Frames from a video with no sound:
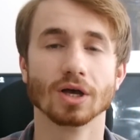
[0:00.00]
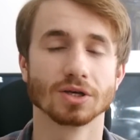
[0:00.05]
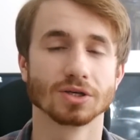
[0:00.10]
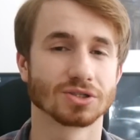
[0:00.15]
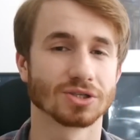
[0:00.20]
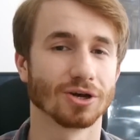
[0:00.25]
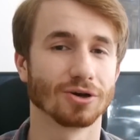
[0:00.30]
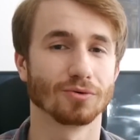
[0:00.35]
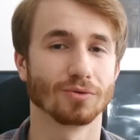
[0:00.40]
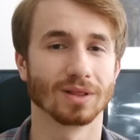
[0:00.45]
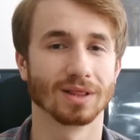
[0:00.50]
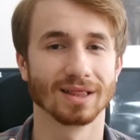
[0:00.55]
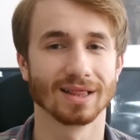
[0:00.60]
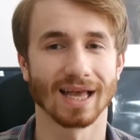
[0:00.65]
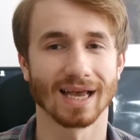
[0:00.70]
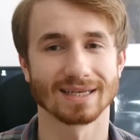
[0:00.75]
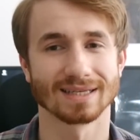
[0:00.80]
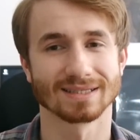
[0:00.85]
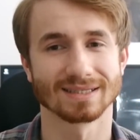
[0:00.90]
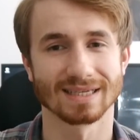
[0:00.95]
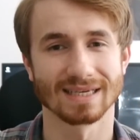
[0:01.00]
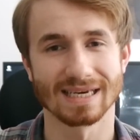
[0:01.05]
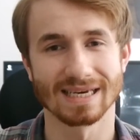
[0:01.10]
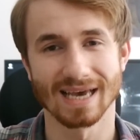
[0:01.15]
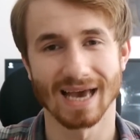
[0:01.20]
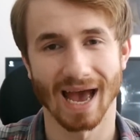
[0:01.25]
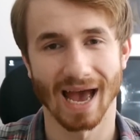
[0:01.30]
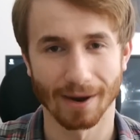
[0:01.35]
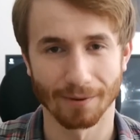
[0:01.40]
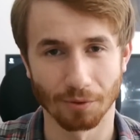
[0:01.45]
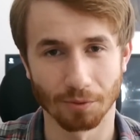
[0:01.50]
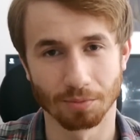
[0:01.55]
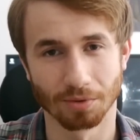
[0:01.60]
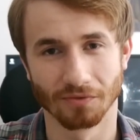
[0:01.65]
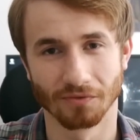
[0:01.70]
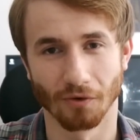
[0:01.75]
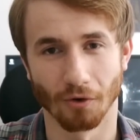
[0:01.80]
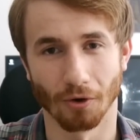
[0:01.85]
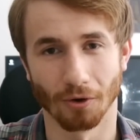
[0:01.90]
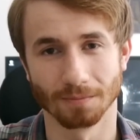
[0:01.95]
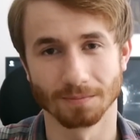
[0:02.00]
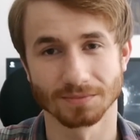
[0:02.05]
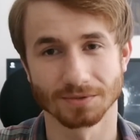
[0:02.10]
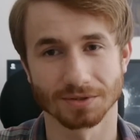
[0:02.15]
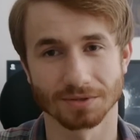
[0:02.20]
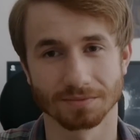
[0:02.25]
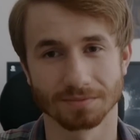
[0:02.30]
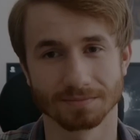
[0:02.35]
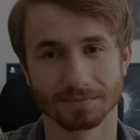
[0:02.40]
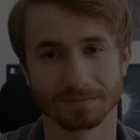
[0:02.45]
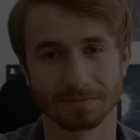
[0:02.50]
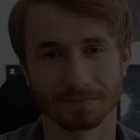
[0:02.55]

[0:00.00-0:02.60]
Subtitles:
So let's see how it performs.